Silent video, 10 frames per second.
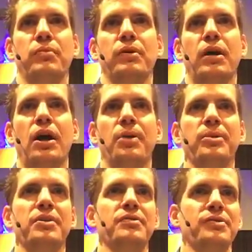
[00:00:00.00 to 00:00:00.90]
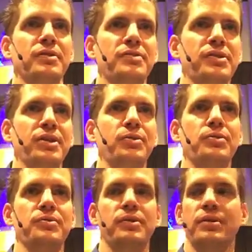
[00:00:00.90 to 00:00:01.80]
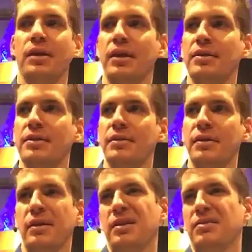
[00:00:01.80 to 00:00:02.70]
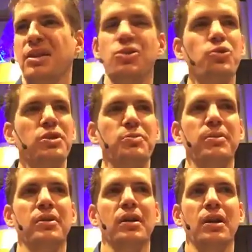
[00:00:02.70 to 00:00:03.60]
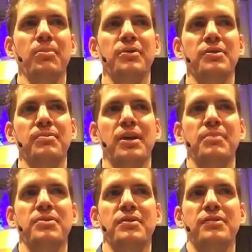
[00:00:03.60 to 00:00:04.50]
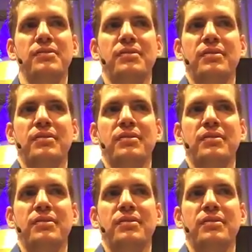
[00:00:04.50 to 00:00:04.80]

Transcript: hobbies and skills and, and, and interests, but, but sometimes it's,